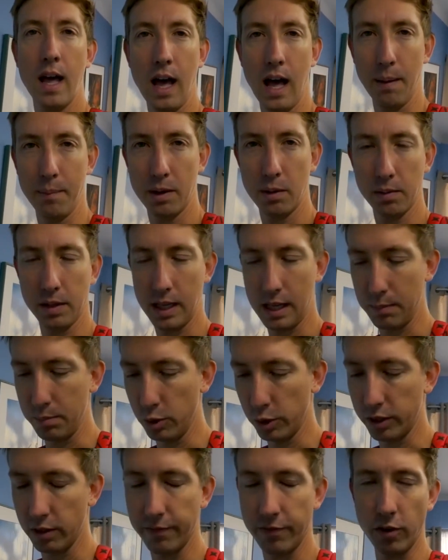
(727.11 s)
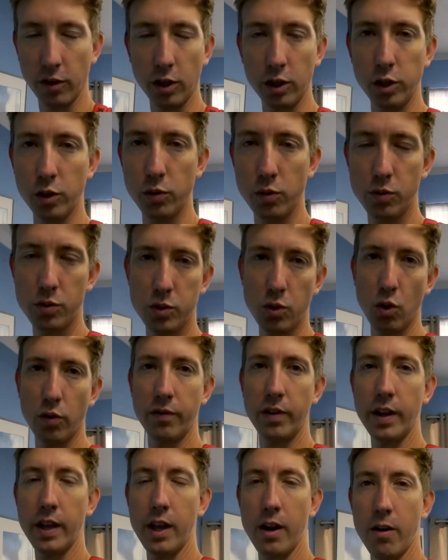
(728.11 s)
I'm gonna keep looking for clues
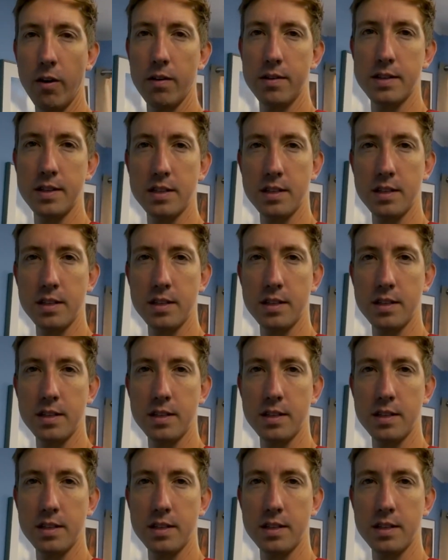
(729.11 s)
over here to